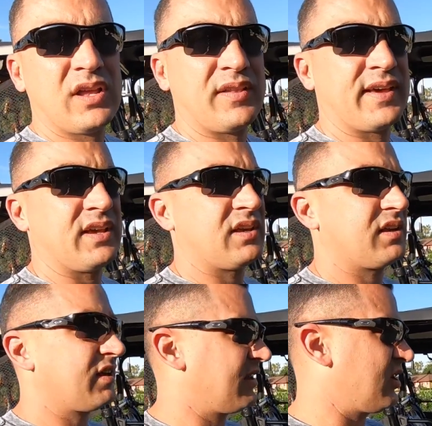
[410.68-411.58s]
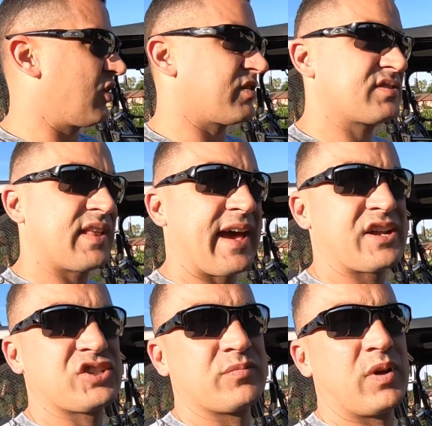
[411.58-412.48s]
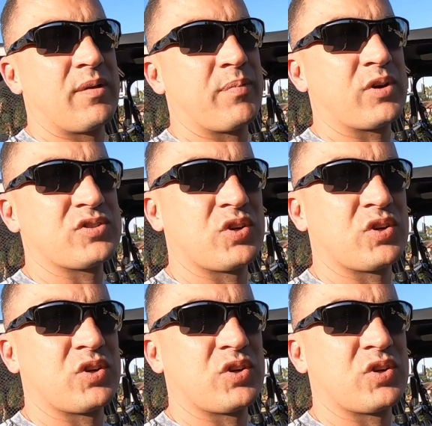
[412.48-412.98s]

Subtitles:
like, the slasher bumpers